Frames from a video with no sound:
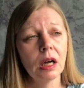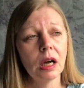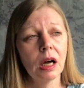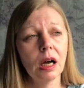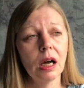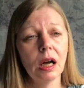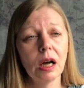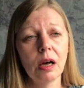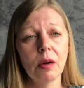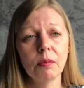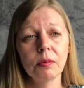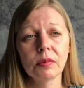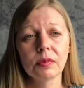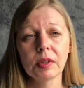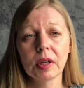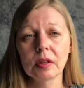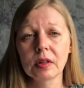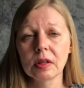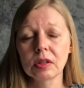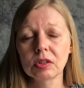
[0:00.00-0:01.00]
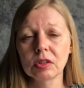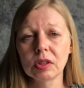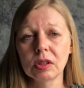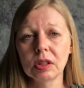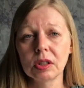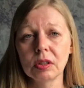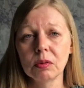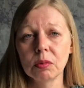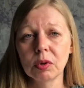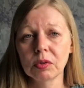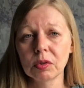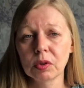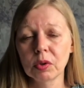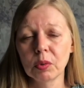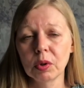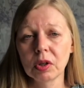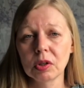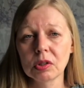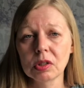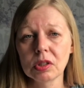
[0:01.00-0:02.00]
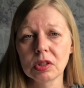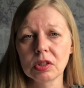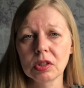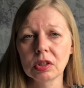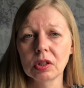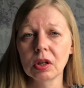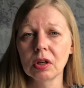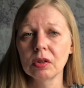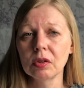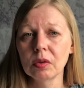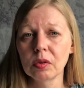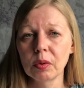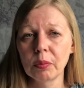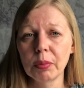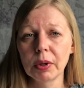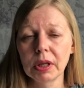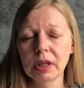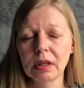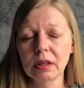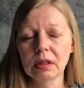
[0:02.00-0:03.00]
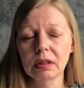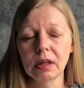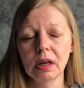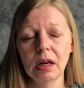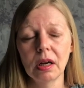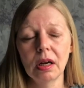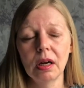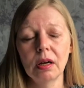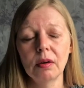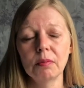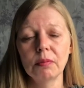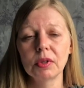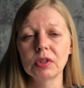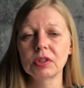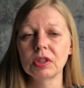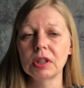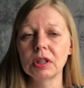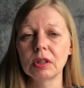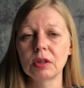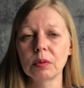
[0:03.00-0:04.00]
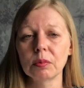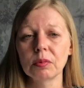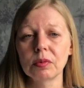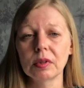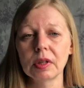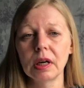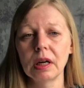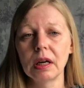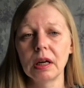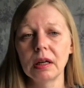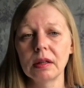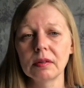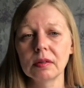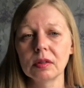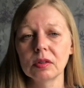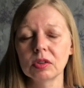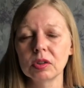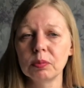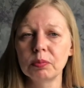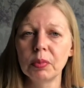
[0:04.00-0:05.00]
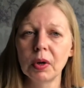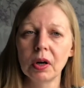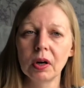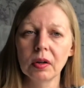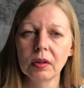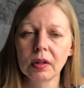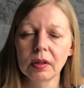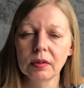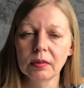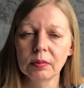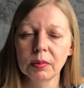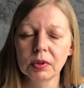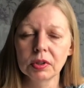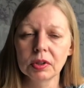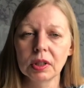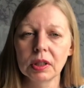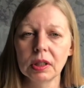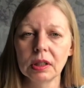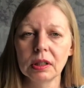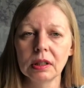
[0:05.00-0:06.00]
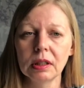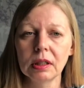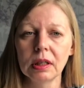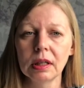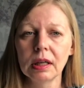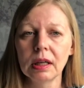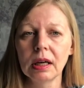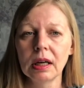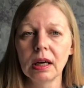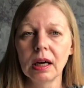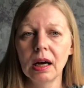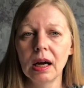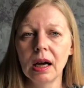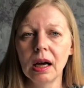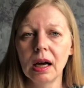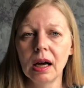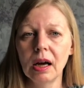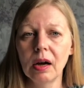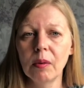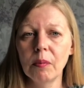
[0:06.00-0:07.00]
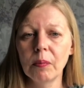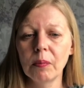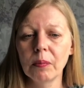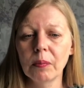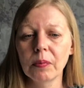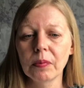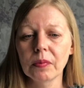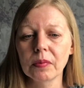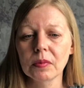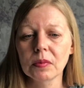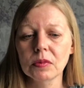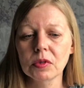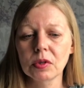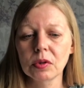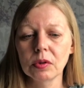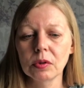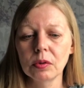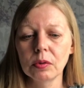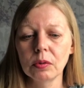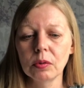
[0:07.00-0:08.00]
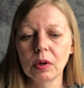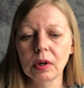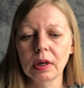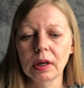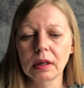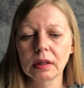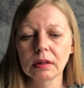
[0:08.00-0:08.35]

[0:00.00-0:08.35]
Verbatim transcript: um, said that she was a quilter, she'd got another big uh, machine upstairs, that she bought this machine um, to